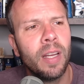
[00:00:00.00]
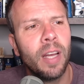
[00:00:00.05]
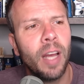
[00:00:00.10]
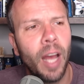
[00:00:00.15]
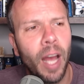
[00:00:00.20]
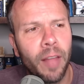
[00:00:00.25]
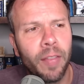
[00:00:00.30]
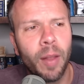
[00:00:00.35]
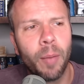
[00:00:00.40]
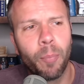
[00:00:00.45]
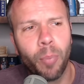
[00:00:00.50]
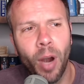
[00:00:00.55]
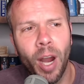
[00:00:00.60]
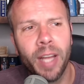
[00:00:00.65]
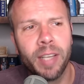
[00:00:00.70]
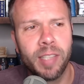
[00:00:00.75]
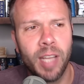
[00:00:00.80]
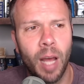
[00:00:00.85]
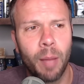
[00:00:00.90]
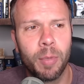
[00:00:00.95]
And then
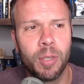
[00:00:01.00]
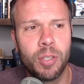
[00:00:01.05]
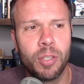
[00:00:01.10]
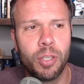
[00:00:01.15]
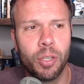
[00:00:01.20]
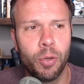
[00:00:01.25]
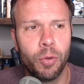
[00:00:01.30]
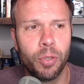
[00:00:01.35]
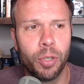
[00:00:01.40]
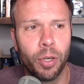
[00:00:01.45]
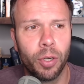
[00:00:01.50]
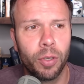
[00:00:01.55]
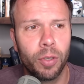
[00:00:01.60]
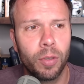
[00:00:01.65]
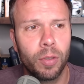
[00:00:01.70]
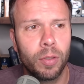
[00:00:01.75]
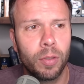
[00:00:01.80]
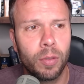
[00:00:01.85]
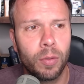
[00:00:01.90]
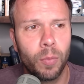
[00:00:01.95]
Brian Thomas Jr.,
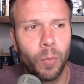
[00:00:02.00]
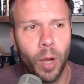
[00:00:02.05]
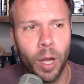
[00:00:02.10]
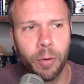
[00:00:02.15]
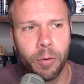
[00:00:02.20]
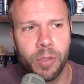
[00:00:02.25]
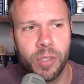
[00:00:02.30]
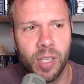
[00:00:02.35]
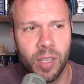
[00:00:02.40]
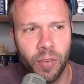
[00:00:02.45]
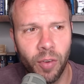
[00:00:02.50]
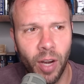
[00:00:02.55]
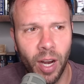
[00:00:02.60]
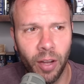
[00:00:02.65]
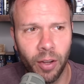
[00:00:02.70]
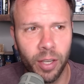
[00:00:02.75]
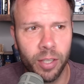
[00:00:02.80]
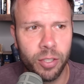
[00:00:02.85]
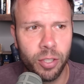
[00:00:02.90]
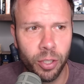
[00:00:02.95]
wide receiver
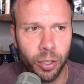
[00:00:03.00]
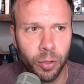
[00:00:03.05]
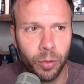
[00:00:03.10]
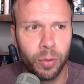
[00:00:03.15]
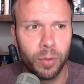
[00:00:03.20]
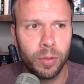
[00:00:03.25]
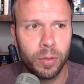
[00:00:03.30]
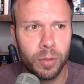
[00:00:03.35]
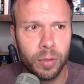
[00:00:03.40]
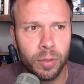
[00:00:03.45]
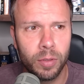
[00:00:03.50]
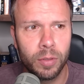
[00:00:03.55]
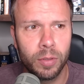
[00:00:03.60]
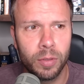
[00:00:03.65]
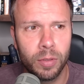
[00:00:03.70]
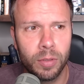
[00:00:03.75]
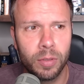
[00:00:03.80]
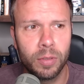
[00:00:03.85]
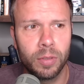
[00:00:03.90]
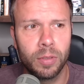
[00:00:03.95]
LSU.
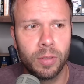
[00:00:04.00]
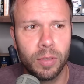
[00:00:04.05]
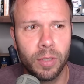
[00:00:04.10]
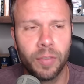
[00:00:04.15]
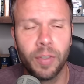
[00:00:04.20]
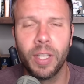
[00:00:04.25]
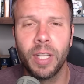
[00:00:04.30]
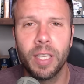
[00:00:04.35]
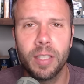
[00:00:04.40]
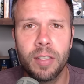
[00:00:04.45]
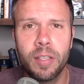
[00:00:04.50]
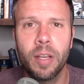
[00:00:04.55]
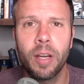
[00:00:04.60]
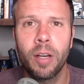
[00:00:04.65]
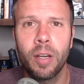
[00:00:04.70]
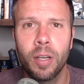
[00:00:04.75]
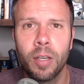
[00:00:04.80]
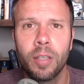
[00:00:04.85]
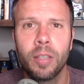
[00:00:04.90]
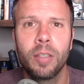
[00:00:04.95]
If he gets
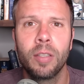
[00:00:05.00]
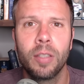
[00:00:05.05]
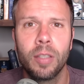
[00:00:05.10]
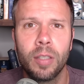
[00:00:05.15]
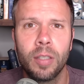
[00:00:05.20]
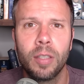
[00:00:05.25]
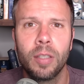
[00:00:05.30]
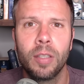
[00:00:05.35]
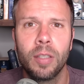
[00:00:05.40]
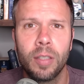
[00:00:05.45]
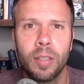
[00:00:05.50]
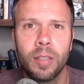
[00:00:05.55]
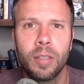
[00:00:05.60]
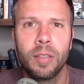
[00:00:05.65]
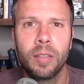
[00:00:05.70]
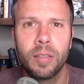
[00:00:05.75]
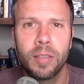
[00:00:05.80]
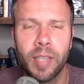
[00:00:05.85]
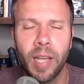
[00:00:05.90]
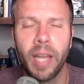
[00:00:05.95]
there,
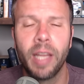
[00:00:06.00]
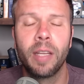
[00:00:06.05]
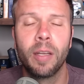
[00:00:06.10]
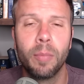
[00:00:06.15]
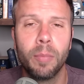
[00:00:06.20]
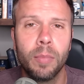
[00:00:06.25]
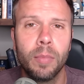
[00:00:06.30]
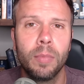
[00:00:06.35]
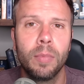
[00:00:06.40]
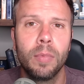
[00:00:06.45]
take him.